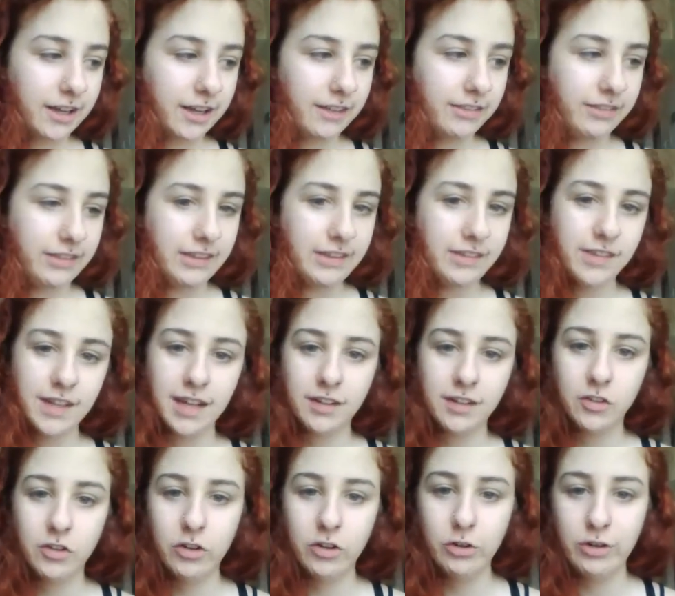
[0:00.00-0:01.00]
these
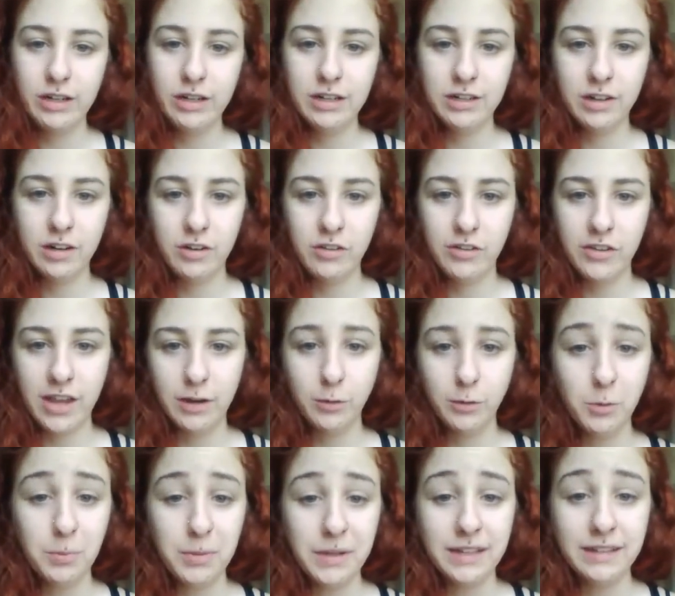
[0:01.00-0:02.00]
next 2 years, I
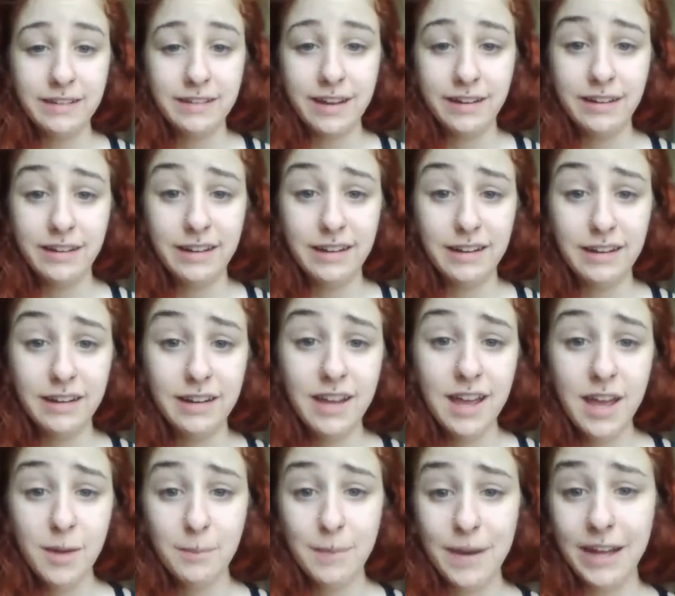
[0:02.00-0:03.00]
will be attending
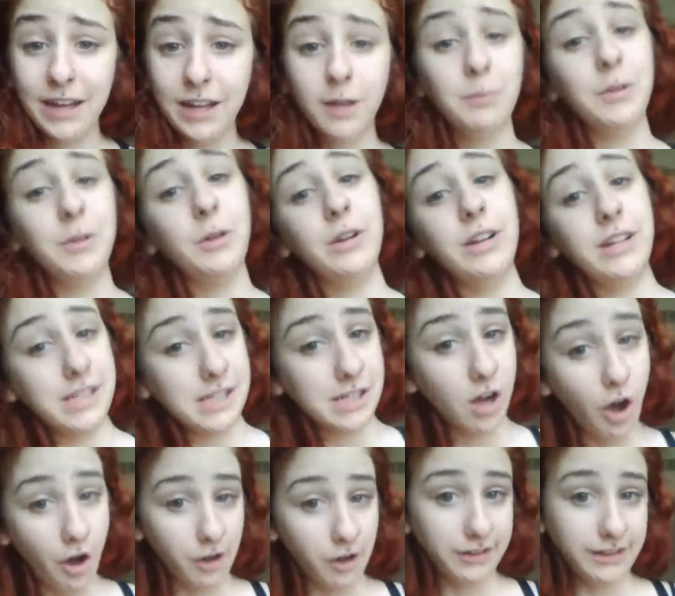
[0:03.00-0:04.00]
my community
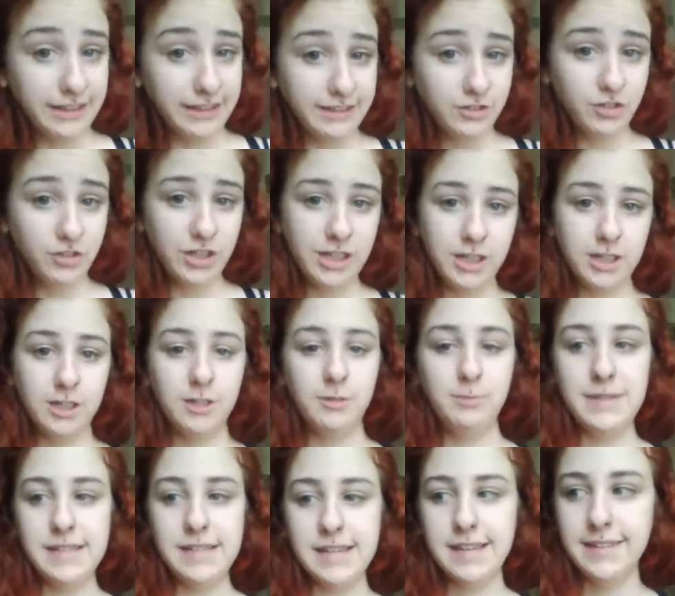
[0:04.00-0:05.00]
college here
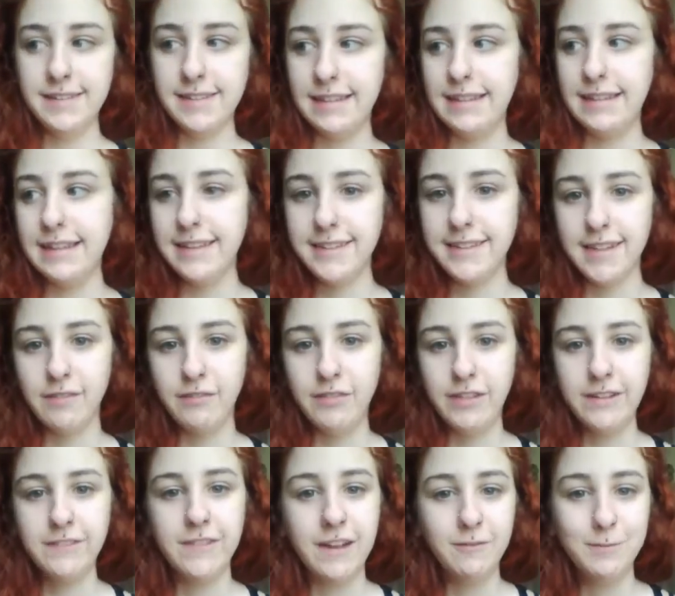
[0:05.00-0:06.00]
because I get
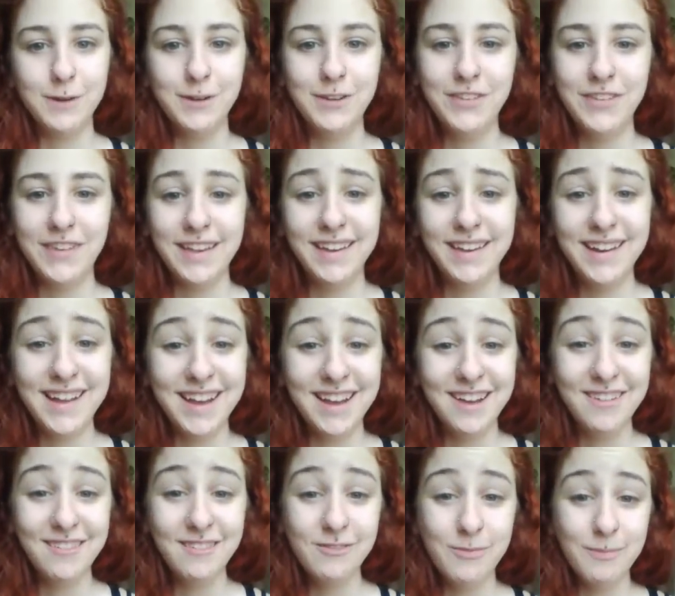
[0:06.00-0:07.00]
75%
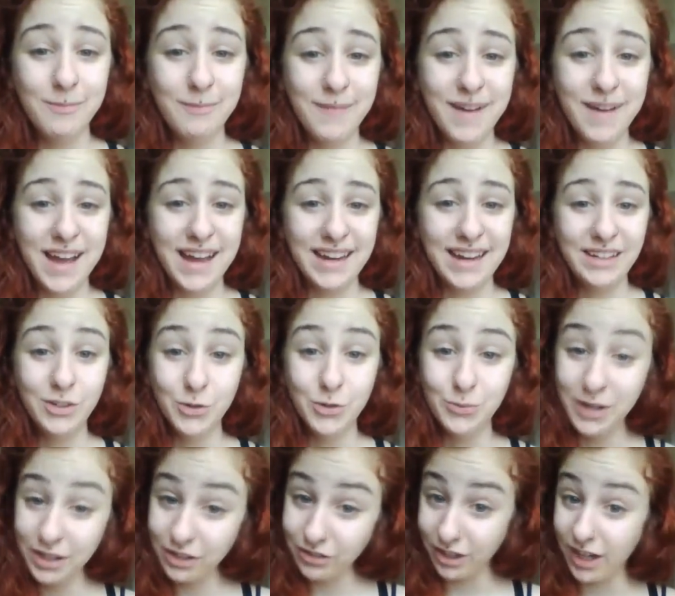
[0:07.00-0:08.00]
of my
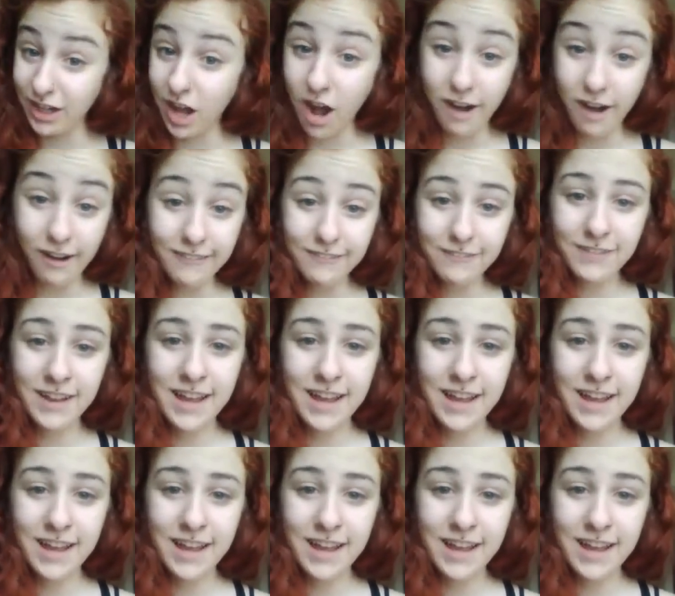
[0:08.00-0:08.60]
tuition off.